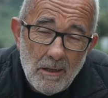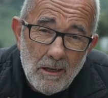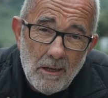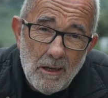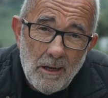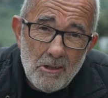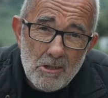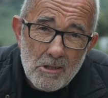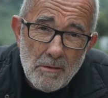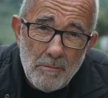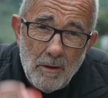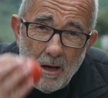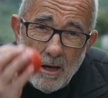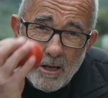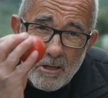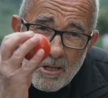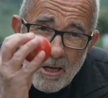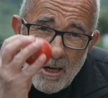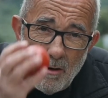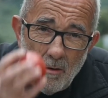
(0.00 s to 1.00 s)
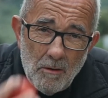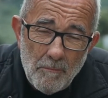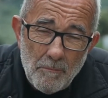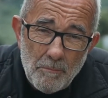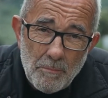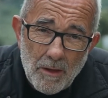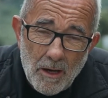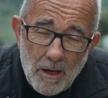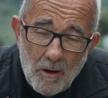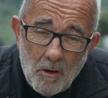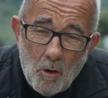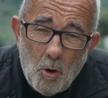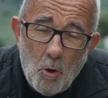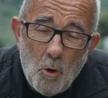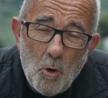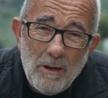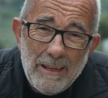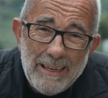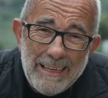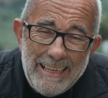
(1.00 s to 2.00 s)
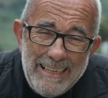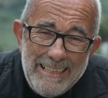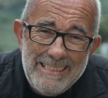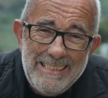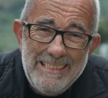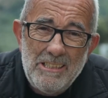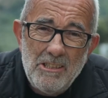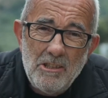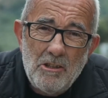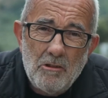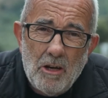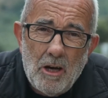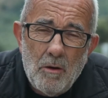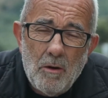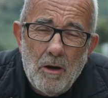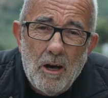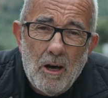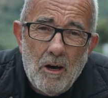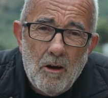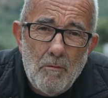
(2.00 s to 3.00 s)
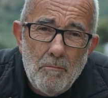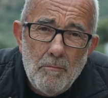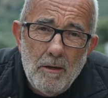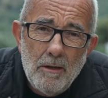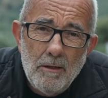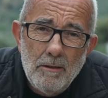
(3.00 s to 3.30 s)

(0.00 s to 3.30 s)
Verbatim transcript: and tomato, are all easy to grow at home.